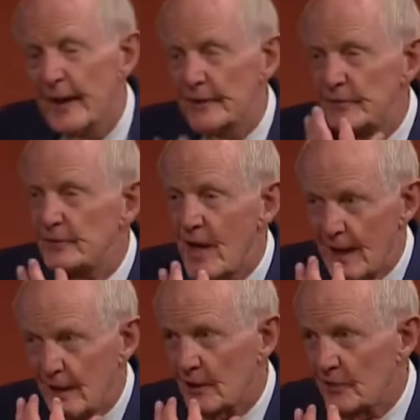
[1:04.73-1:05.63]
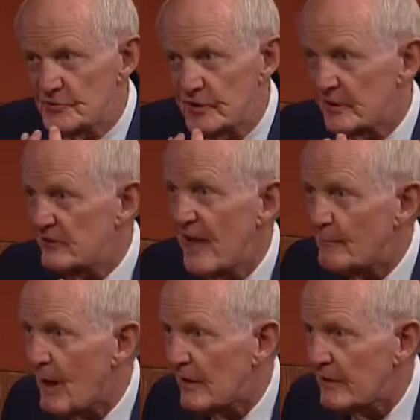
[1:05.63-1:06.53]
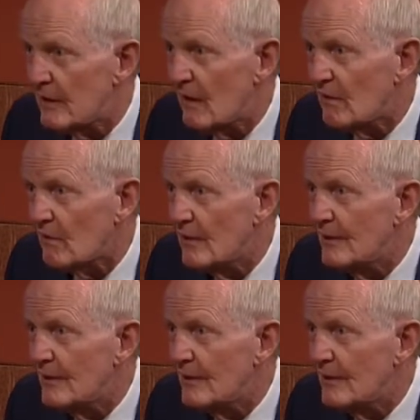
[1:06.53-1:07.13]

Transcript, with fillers: and you're not allergic, does that bother you?